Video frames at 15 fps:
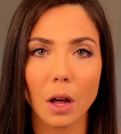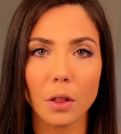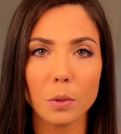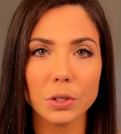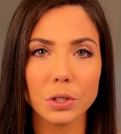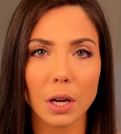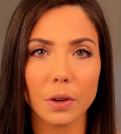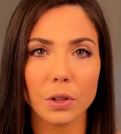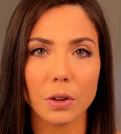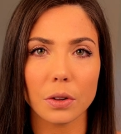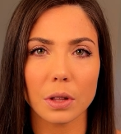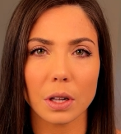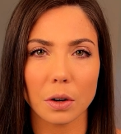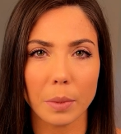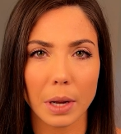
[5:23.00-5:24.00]
other ones out there
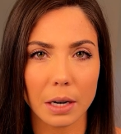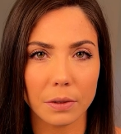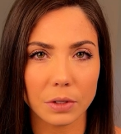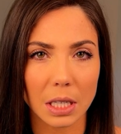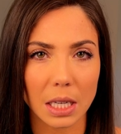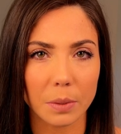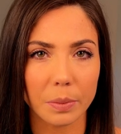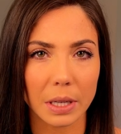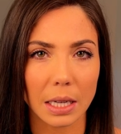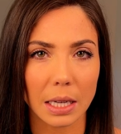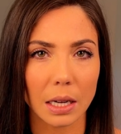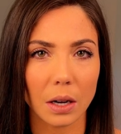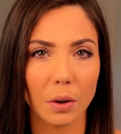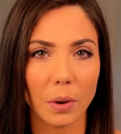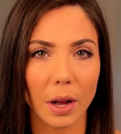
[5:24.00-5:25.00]
that are made of
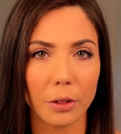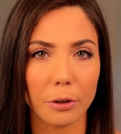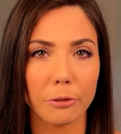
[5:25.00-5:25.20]
TPE are rather